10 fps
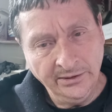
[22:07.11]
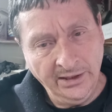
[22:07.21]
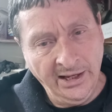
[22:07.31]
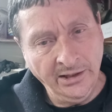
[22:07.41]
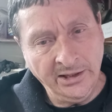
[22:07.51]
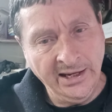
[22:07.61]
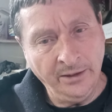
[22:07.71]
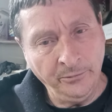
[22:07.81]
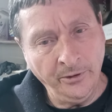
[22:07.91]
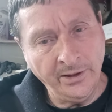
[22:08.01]
The head
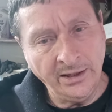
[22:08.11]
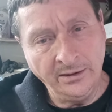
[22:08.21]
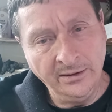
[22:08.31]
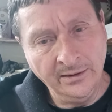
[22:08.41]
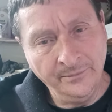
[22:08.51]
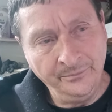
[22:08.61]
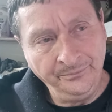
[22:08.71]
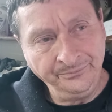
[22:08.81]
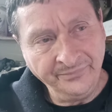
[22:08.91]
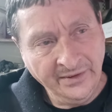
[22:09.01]
can't really
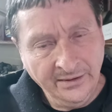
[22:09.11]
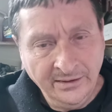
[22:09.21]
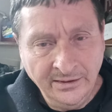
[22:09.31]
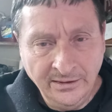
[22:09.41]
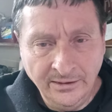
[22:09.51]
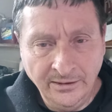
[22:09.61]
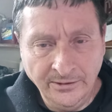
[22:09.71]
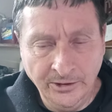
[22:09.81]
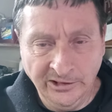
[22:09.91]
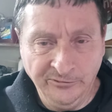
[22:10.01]

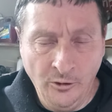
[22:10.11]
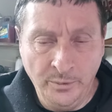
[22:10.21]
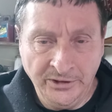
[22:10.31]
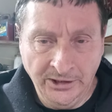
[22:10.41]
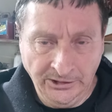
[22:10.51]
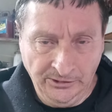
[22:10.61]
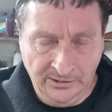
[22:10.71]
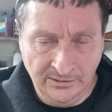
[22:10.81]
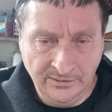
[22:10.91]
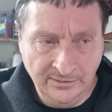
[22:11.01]
do its full
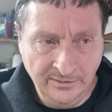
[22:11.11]
potential.